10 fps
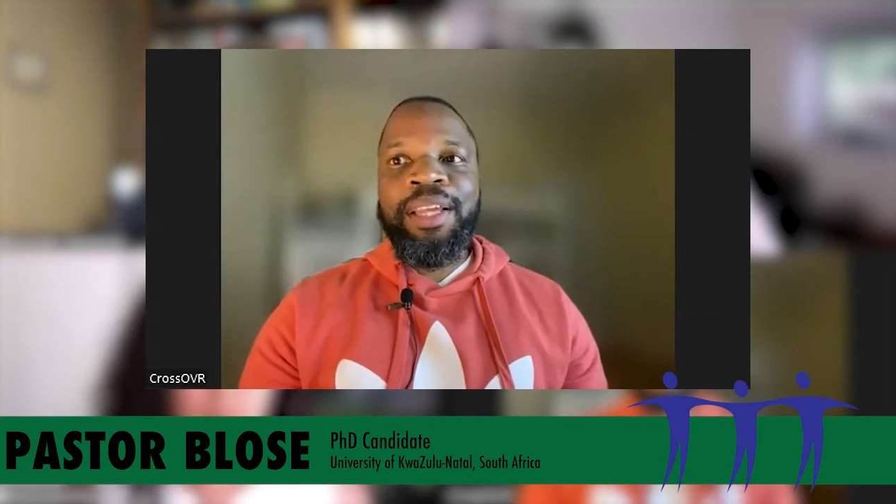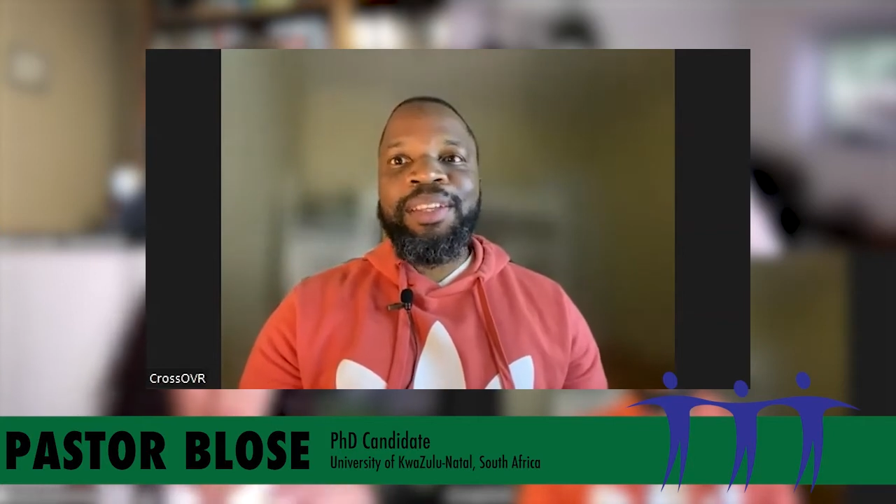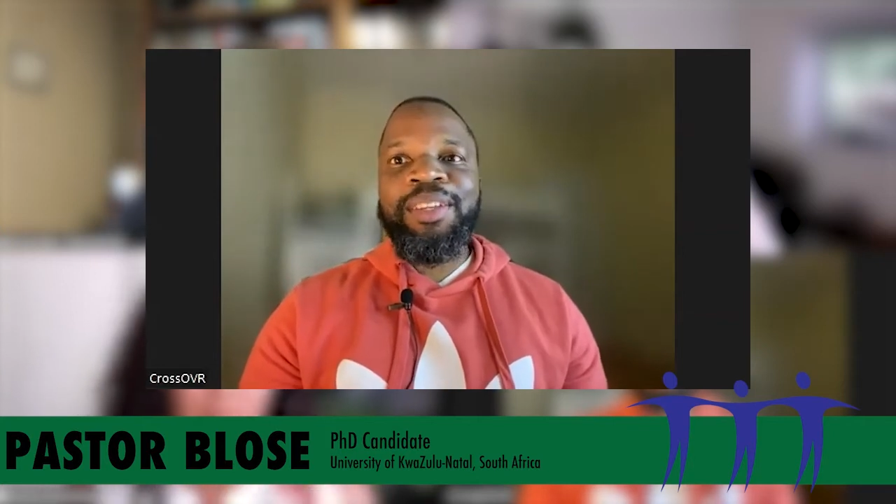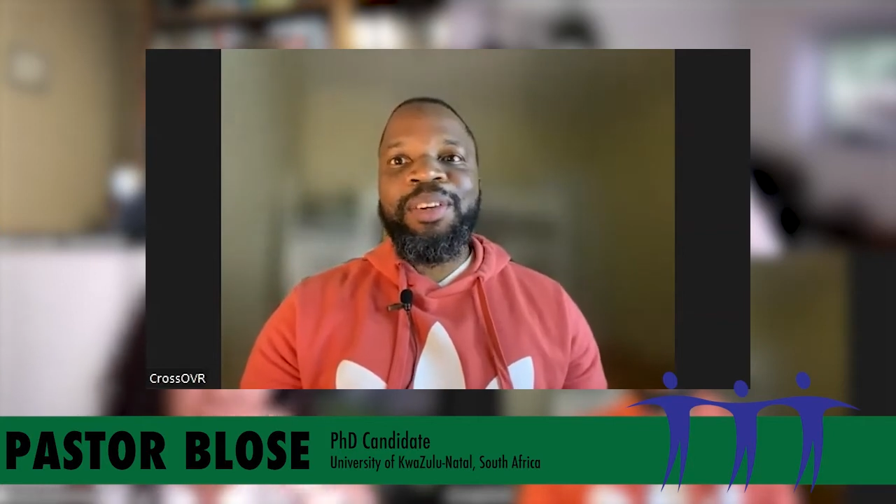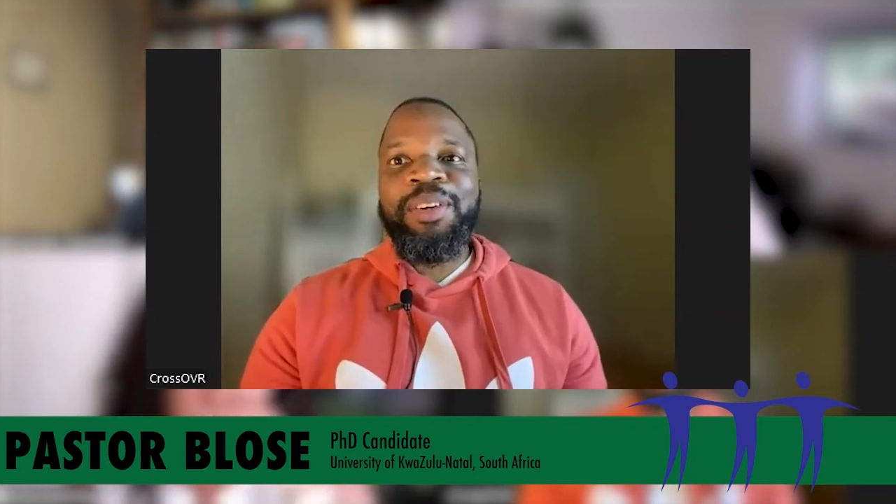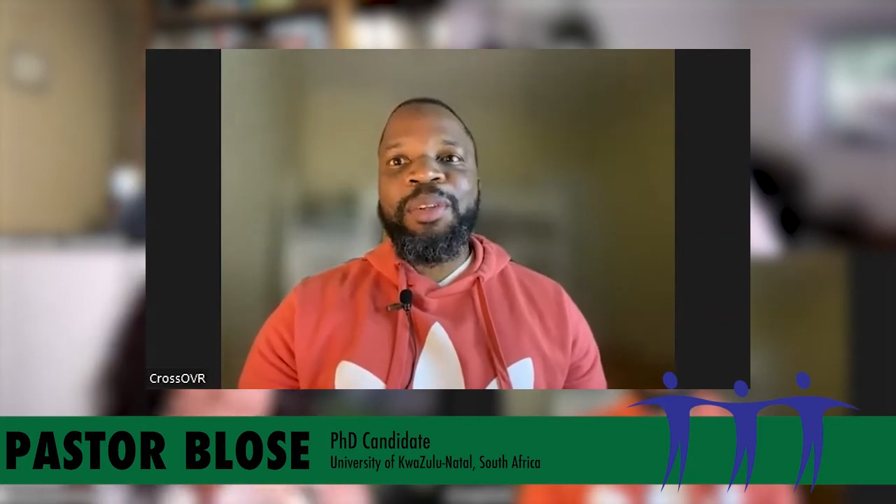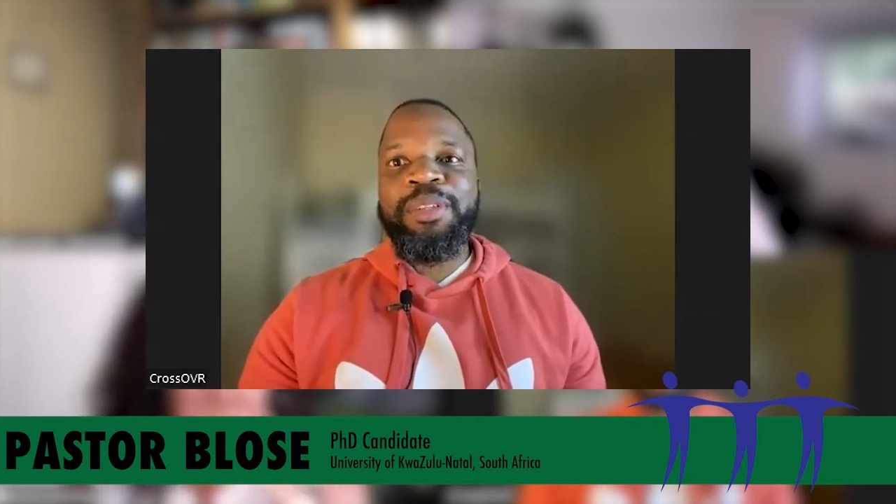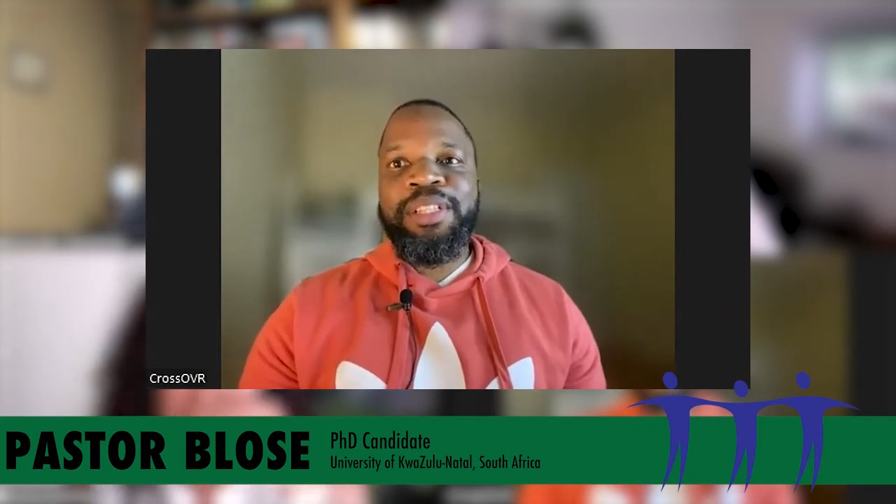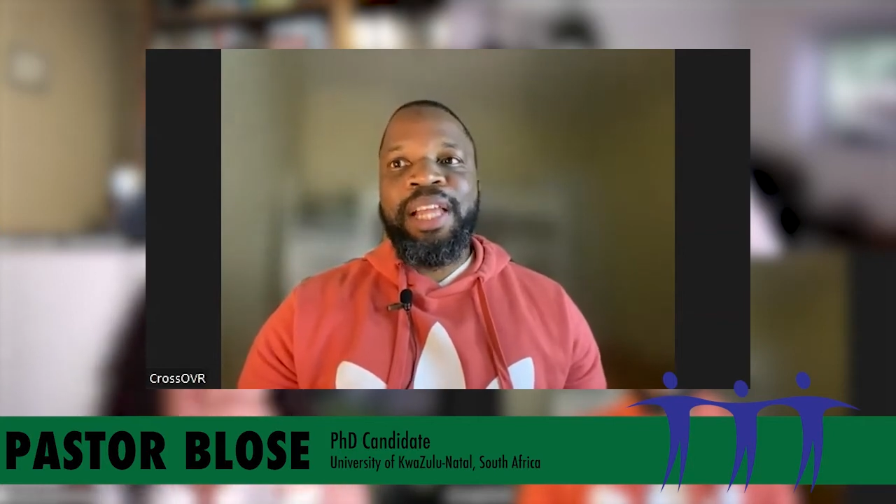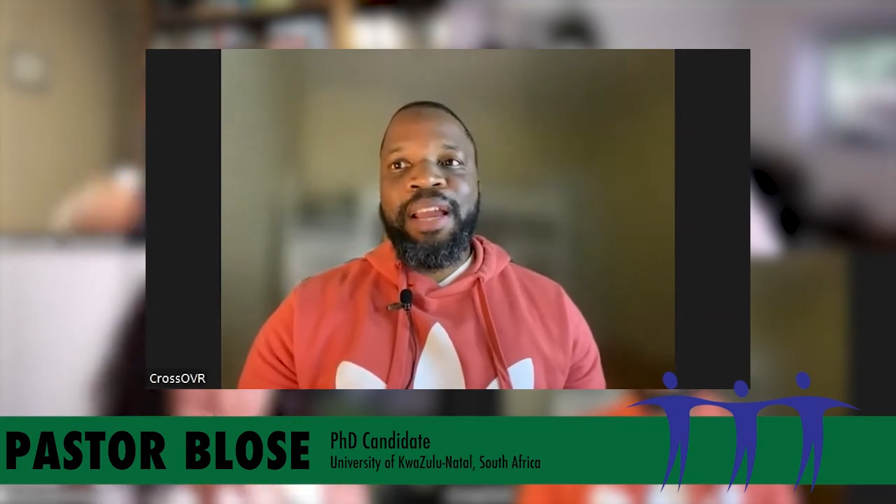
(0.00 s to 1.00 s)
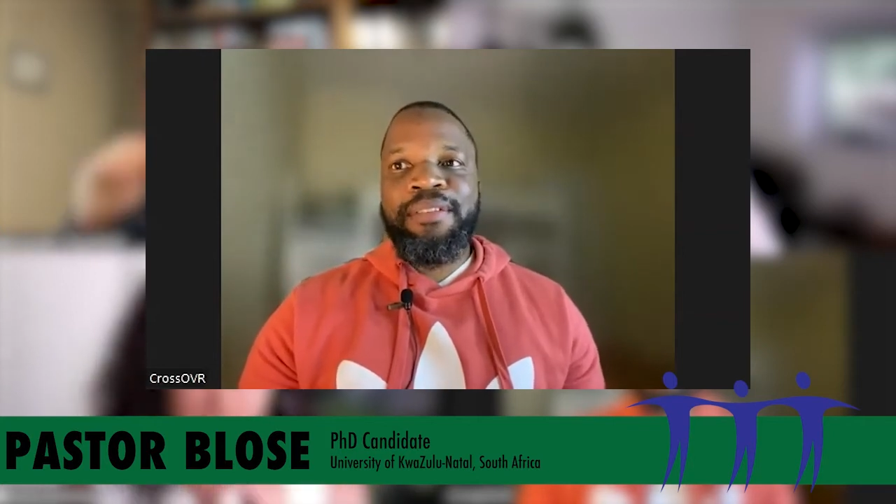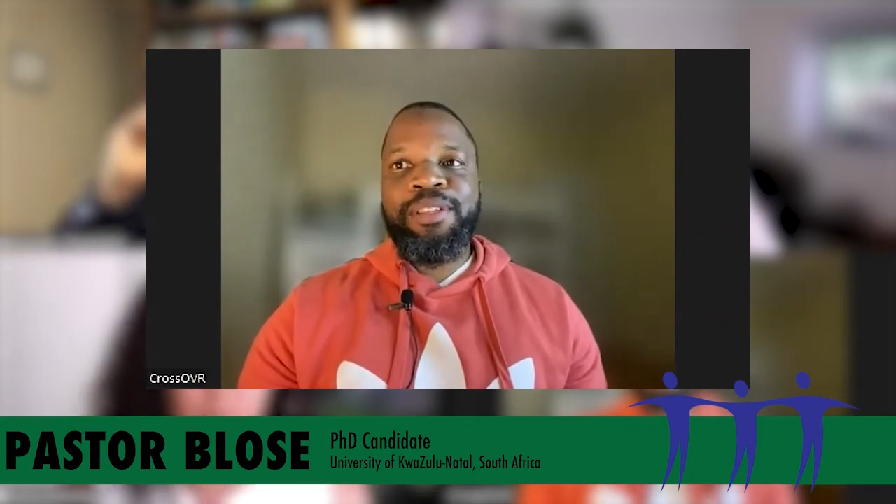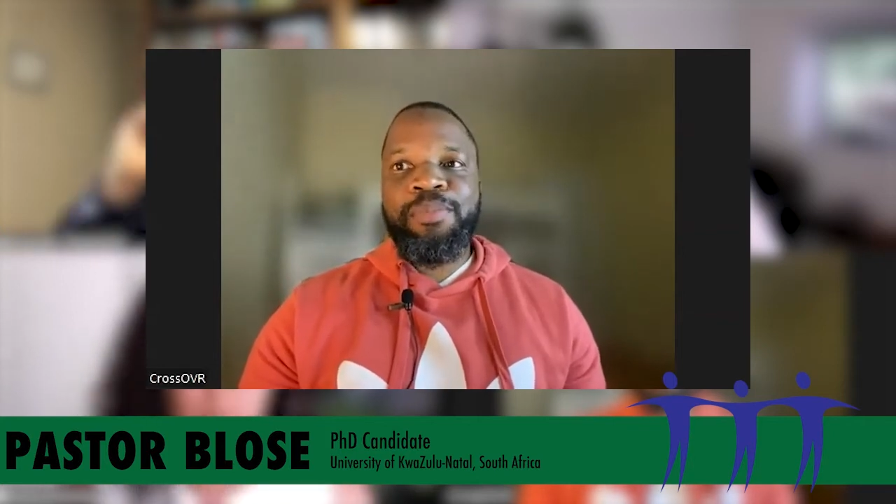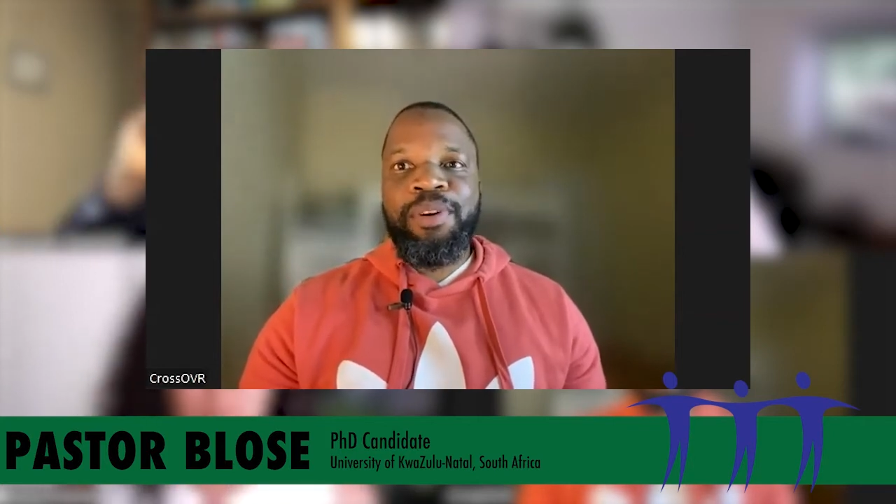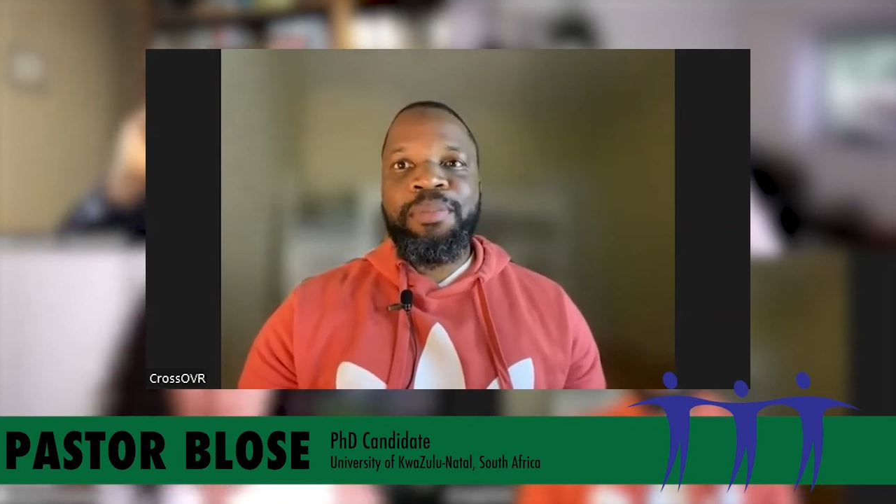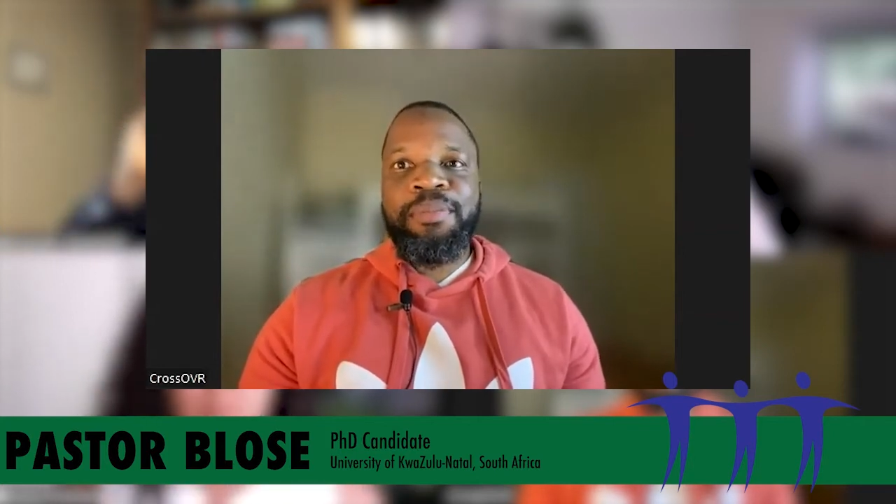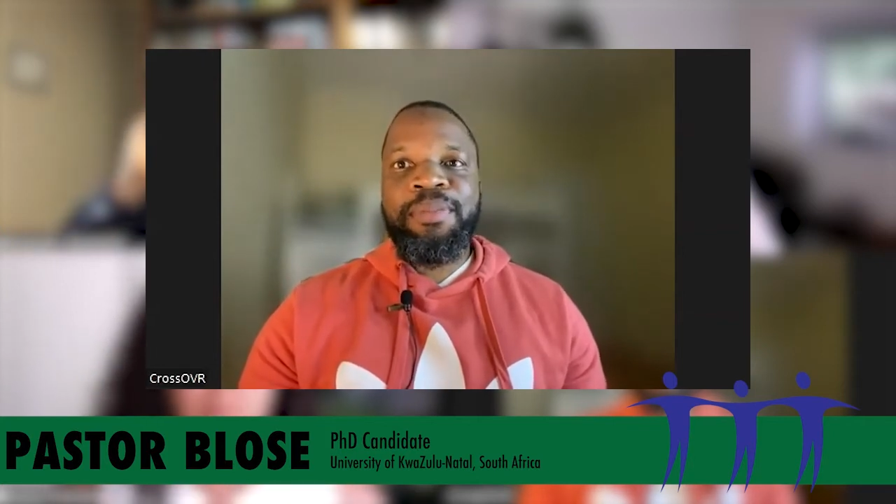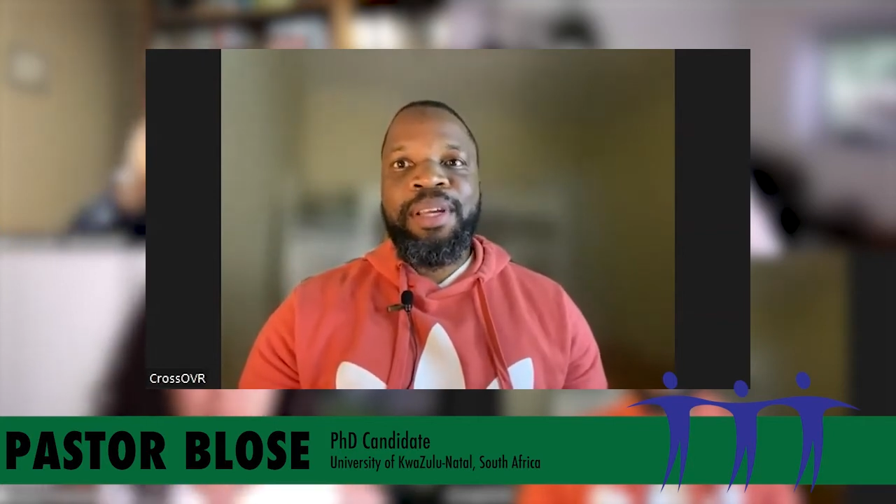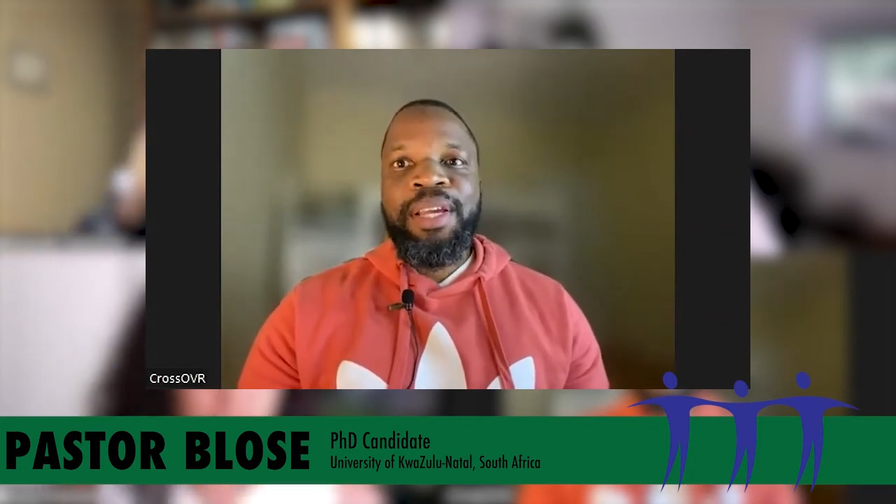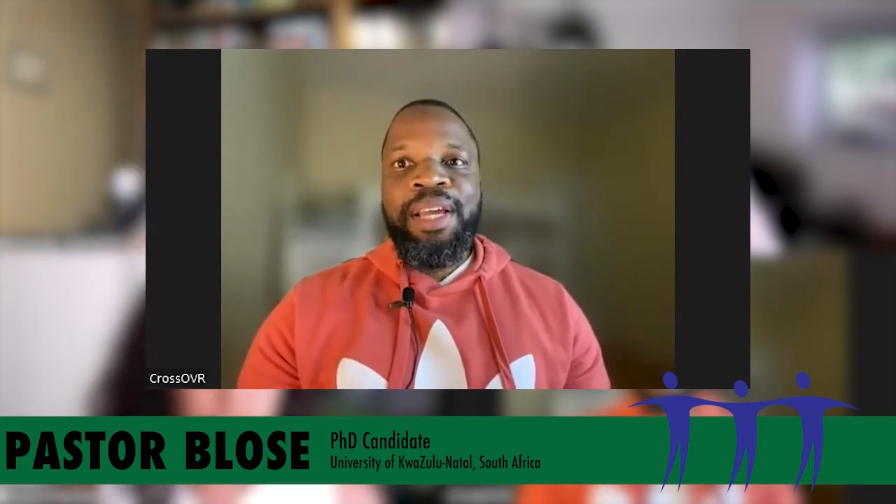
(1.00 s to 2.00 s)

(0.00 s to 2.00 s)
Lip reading: you still have this problem